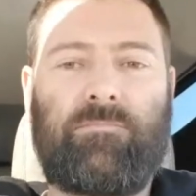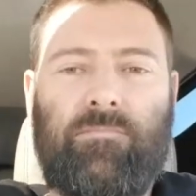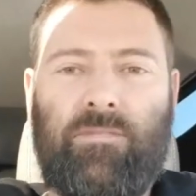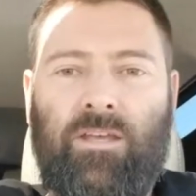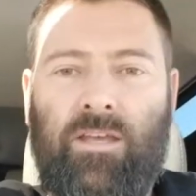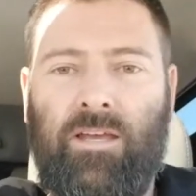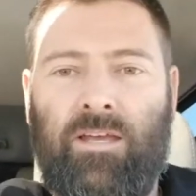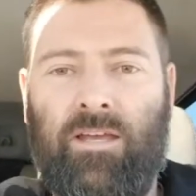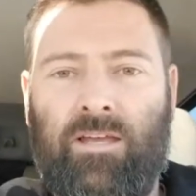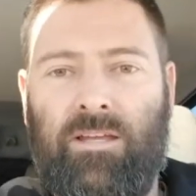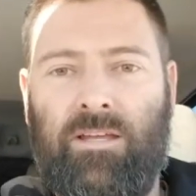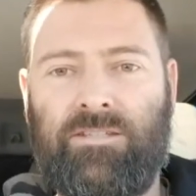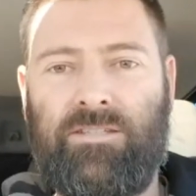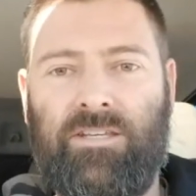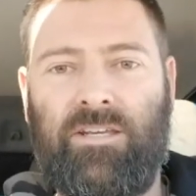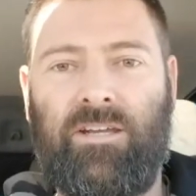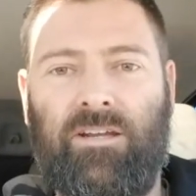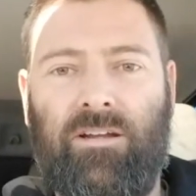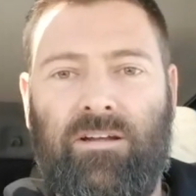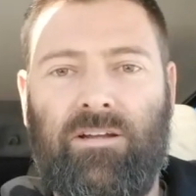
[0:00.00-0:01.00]
Let's see
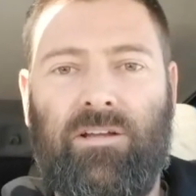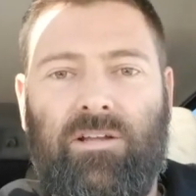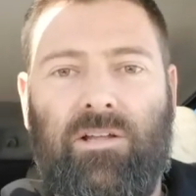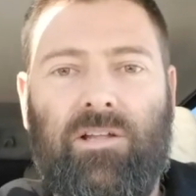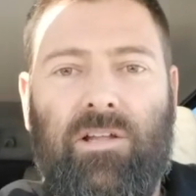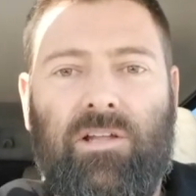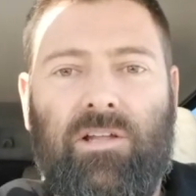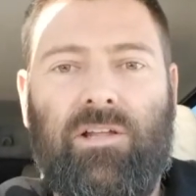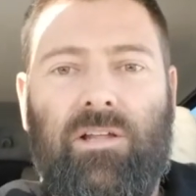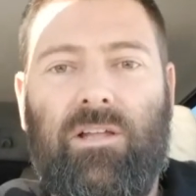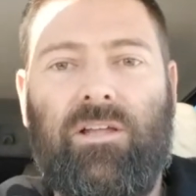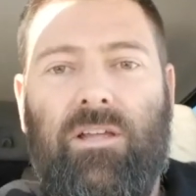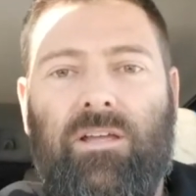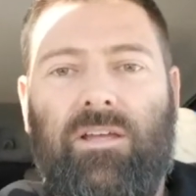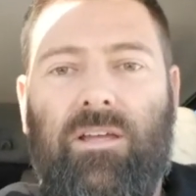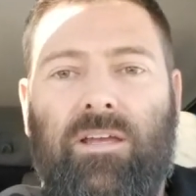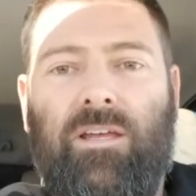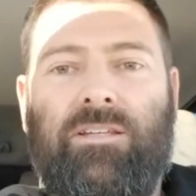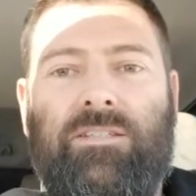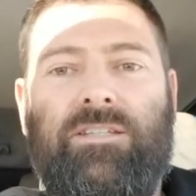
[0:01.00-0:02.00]
here.
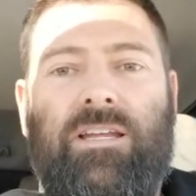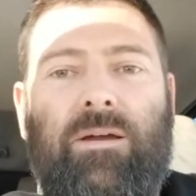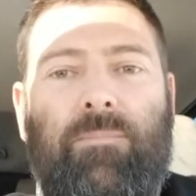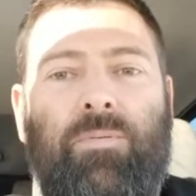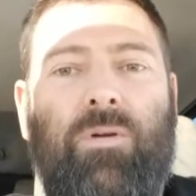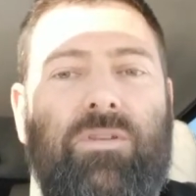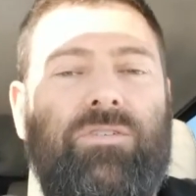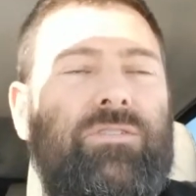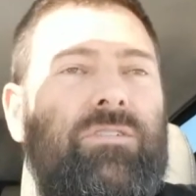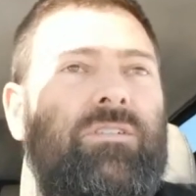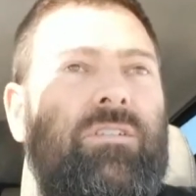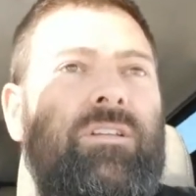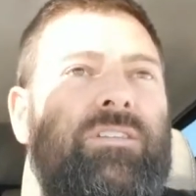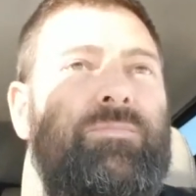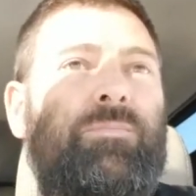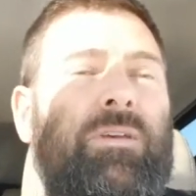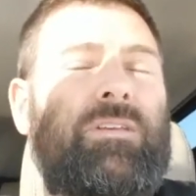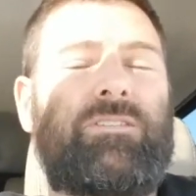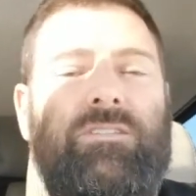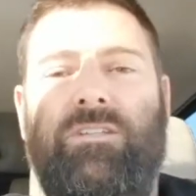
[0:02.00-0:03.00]
It's not personal, it's
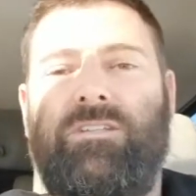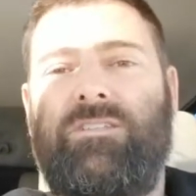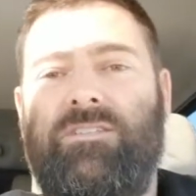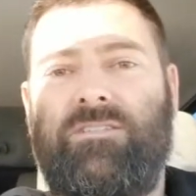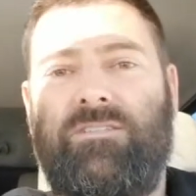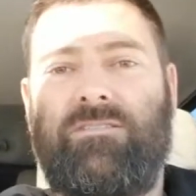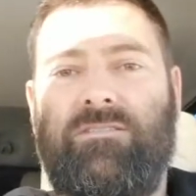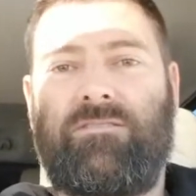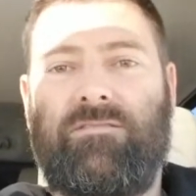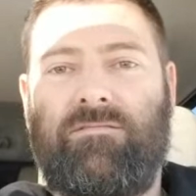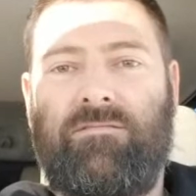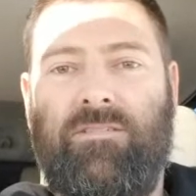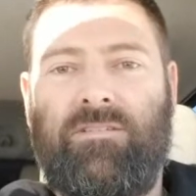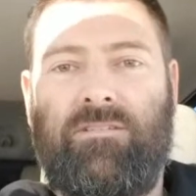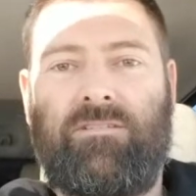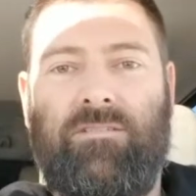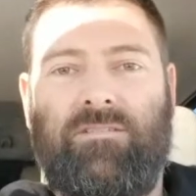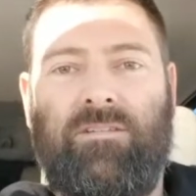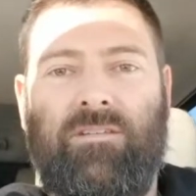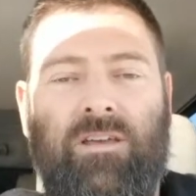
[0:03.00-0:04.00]
business.
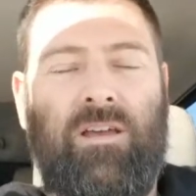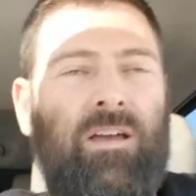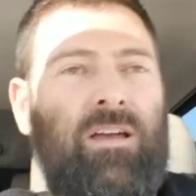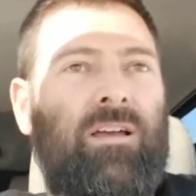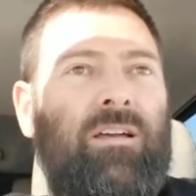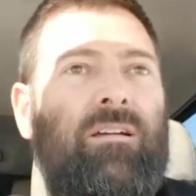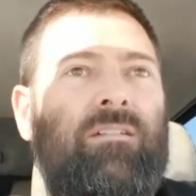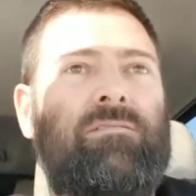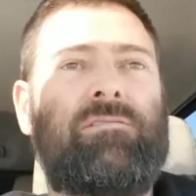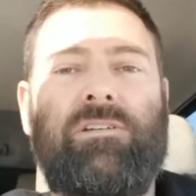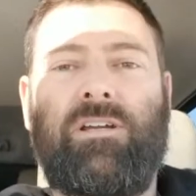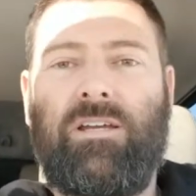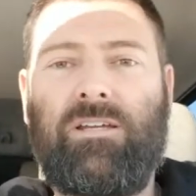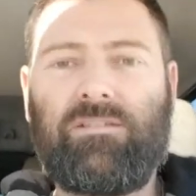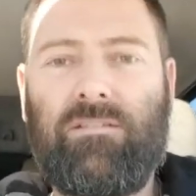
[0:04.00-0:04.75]
Okay.